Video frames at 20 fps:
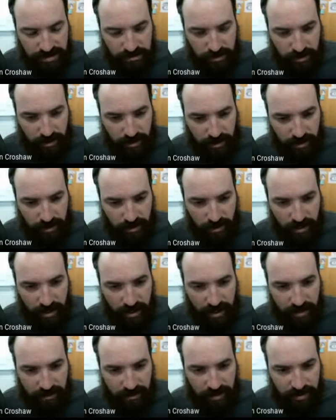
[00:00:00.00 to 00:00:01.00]
where
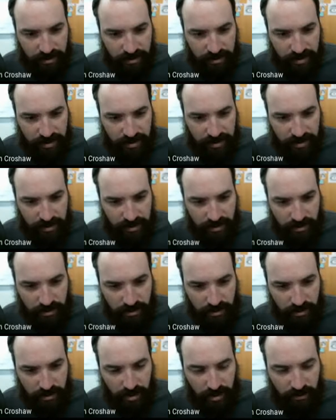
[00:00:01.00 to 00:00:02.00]
I'm going to be
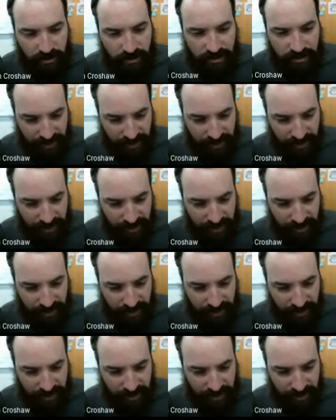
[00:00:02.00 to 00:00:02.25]
on the